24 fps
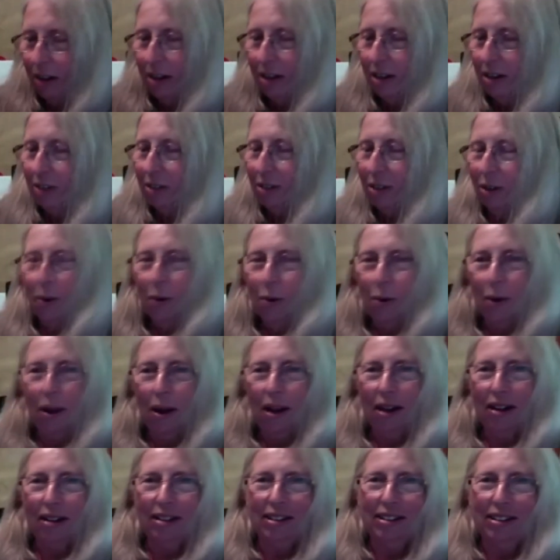So
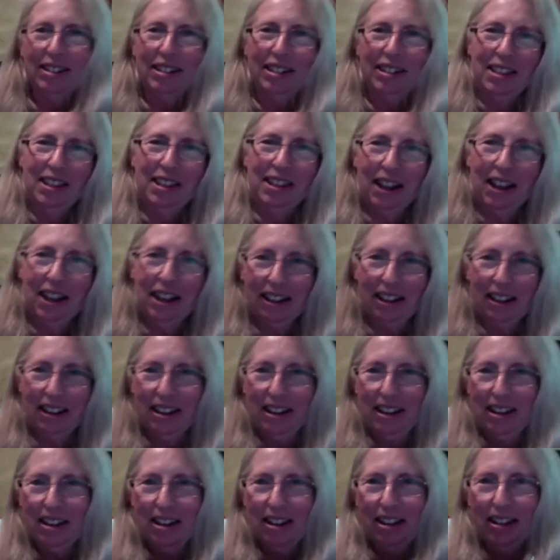do you think I
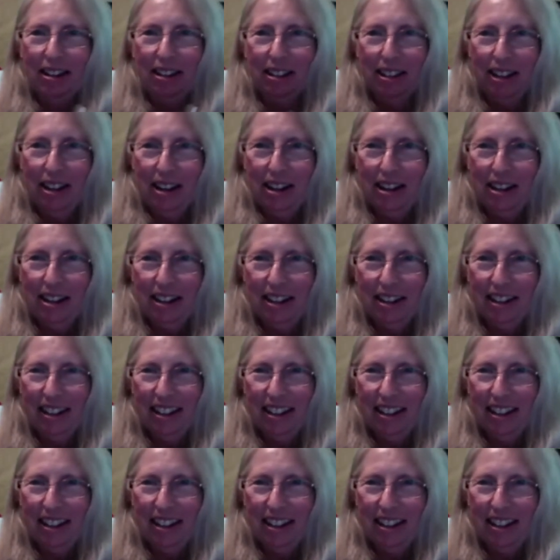can light,